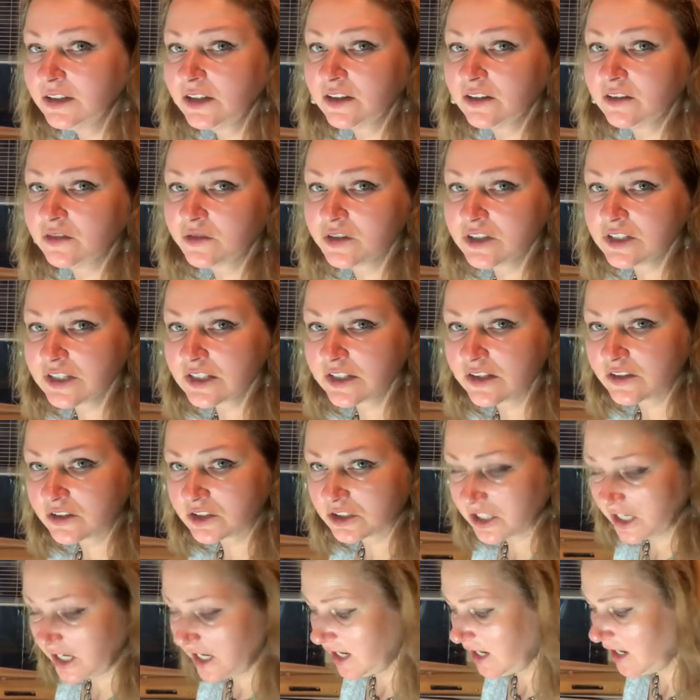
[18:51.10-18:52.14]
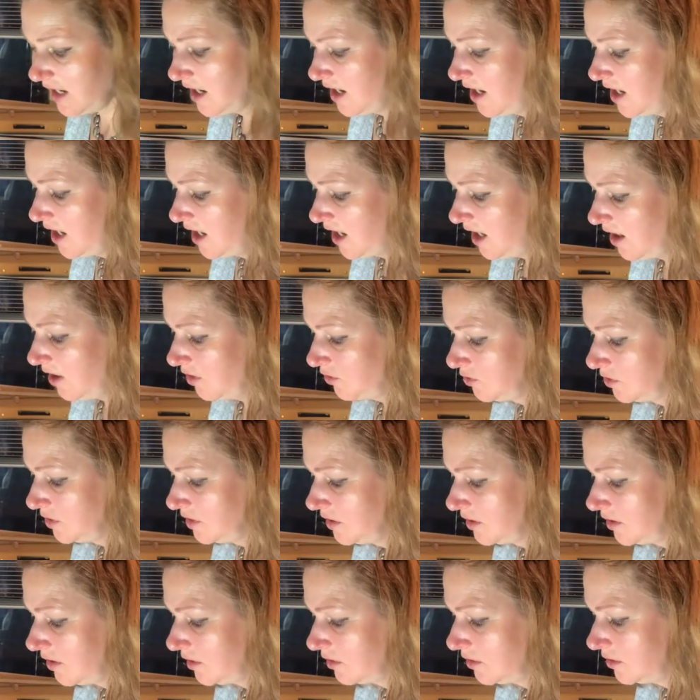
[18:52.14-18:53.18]
with gray.
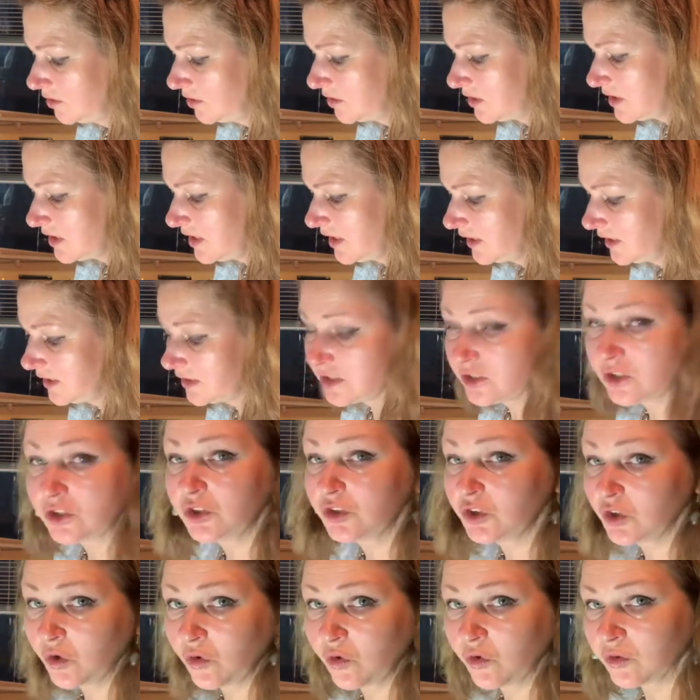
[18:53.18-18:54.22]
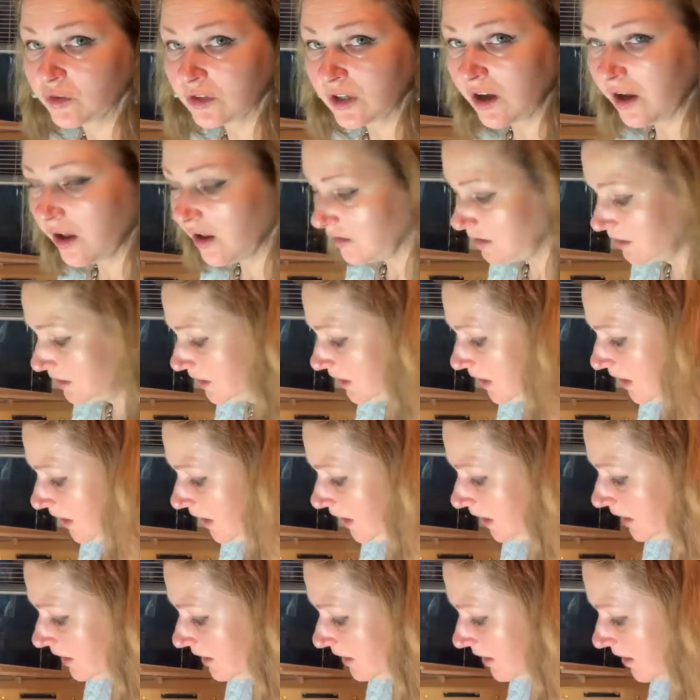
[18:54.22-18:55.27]
Will looks like a stone color,
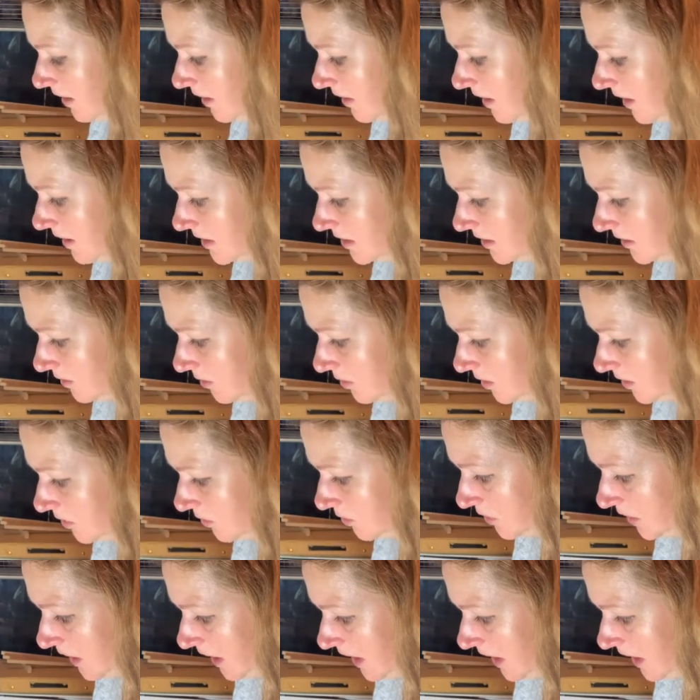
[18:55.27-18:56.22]
and that's what we